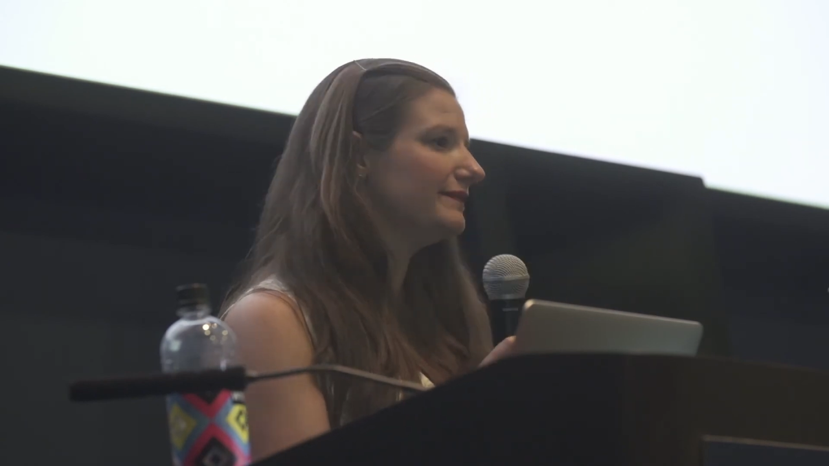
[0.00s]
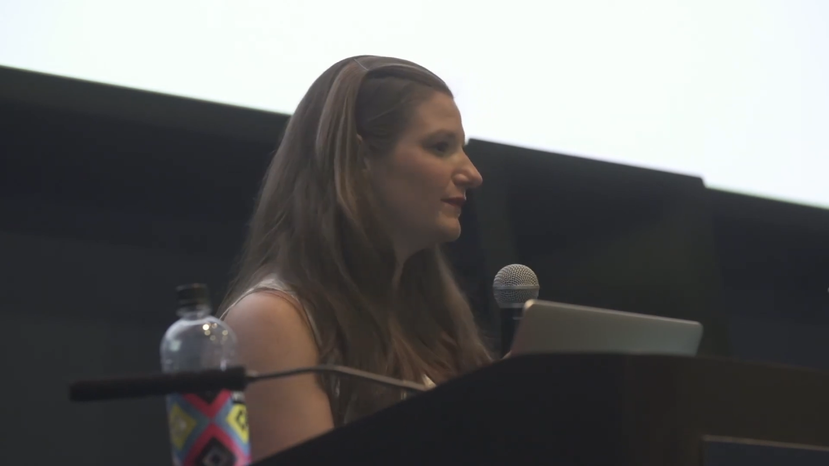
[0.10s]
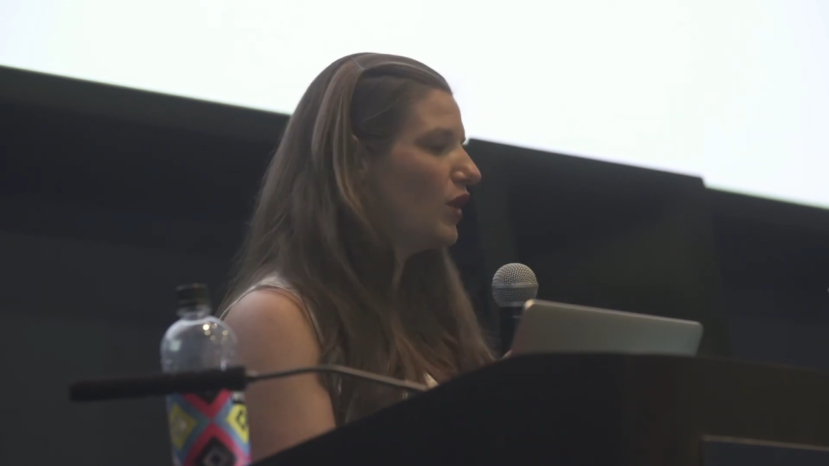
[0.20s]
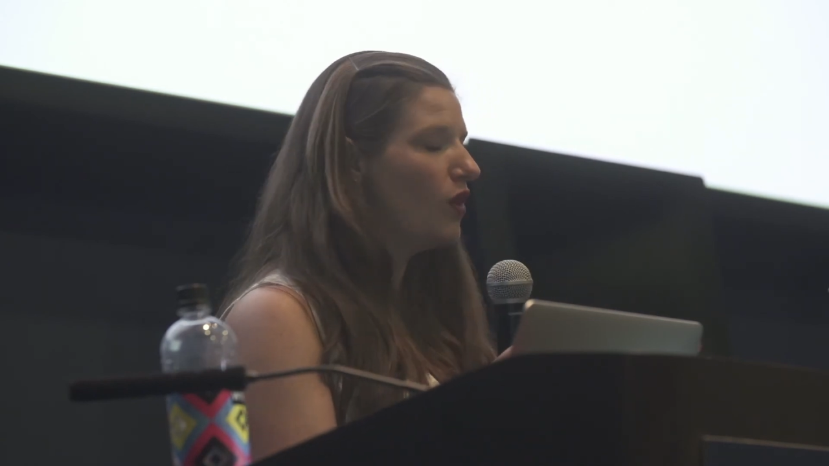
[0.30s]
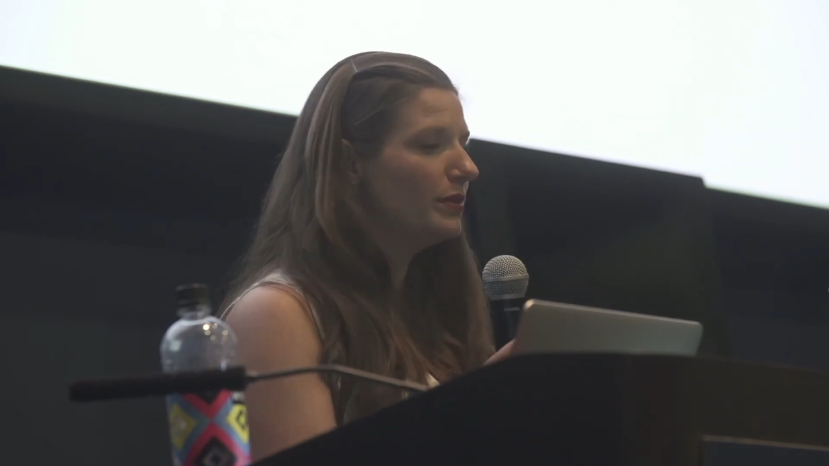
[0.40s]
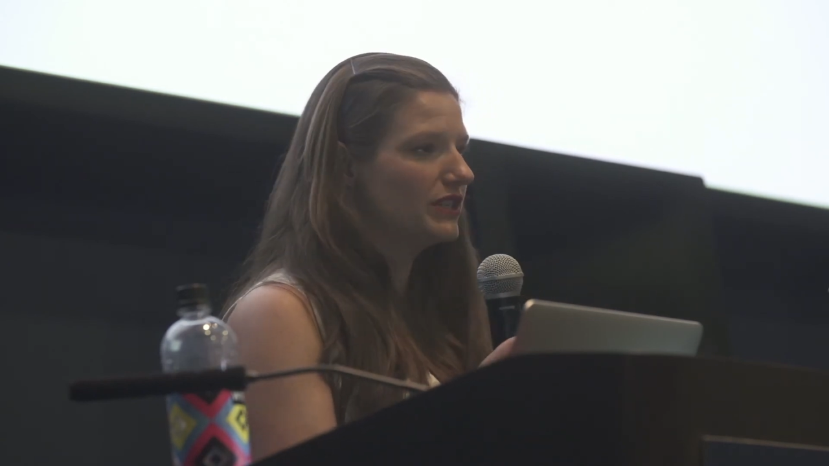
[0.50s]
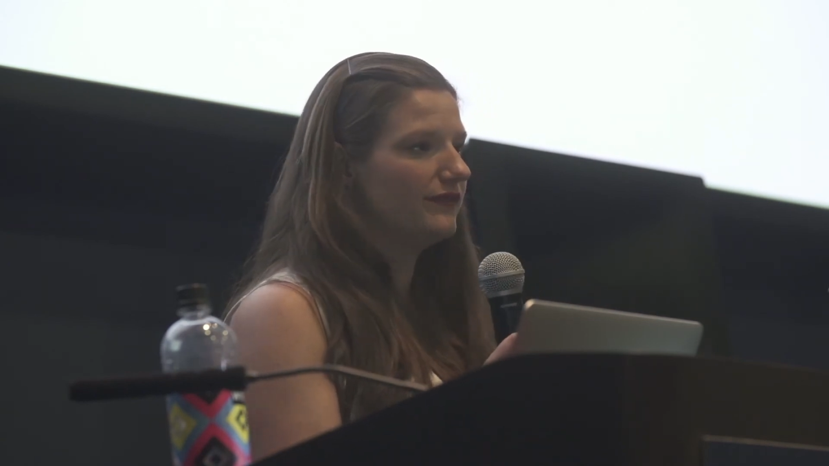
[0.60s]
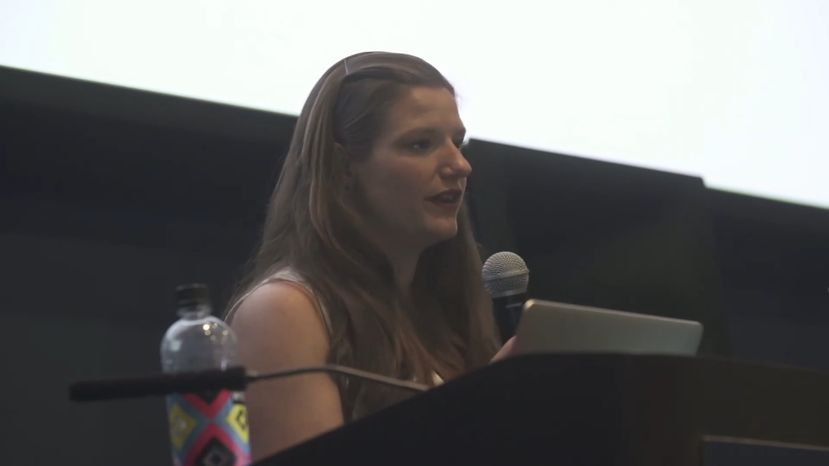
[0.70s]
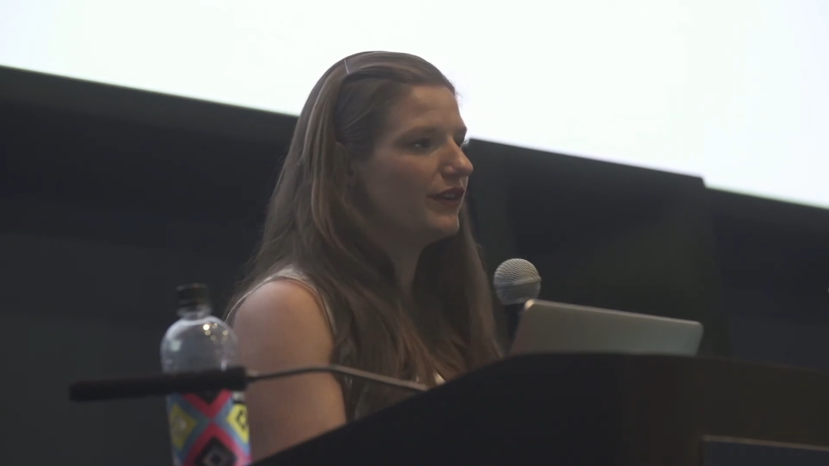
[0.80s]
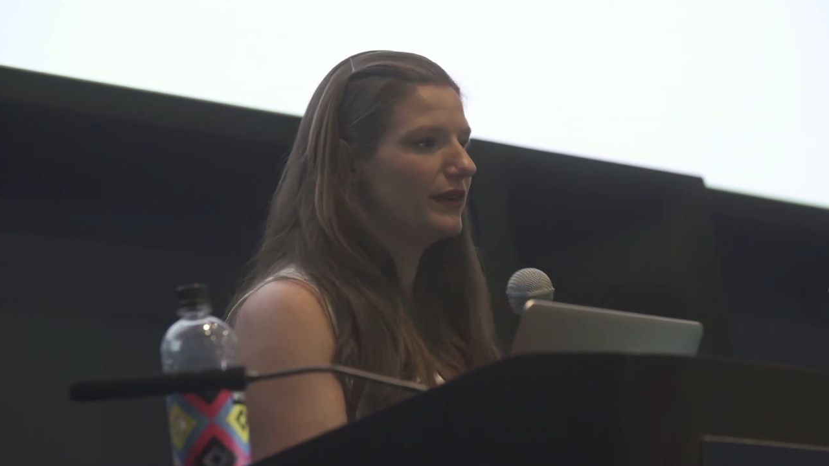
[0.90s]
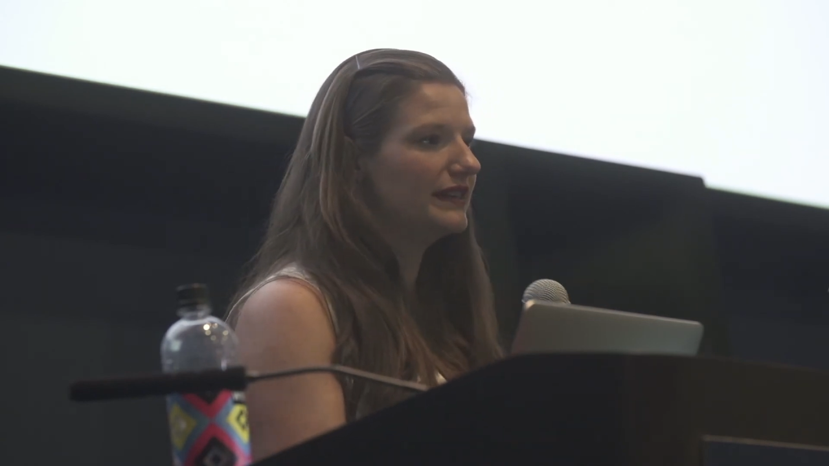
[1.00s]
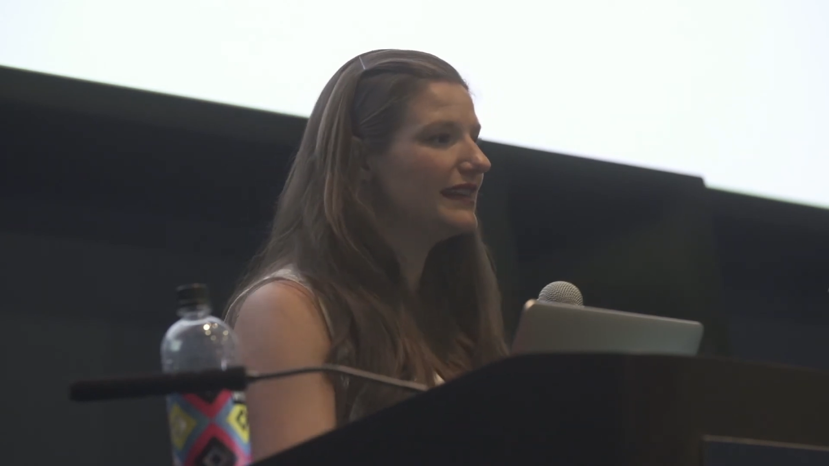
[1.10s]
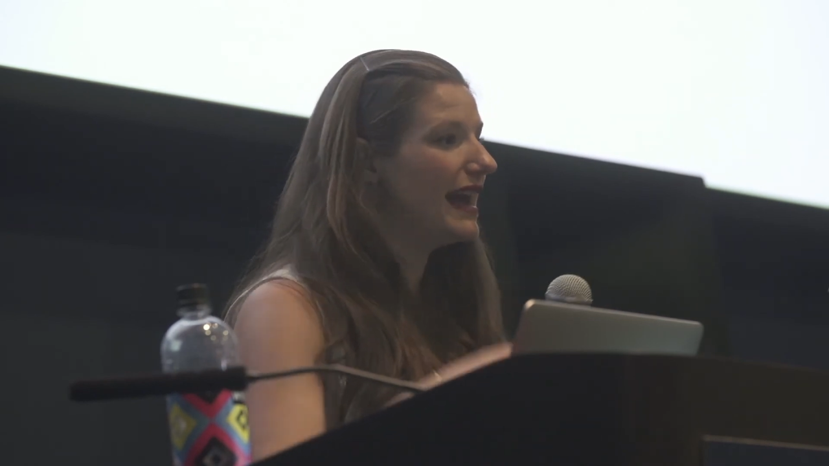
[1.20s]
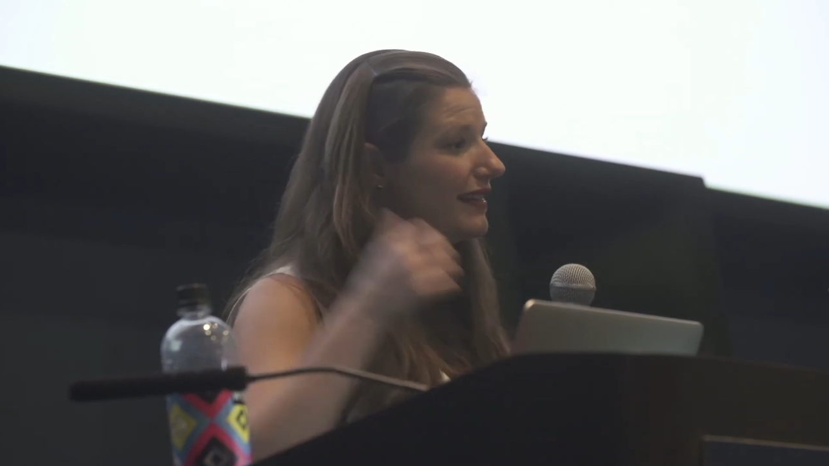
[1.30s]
and a whole bunch of other ones.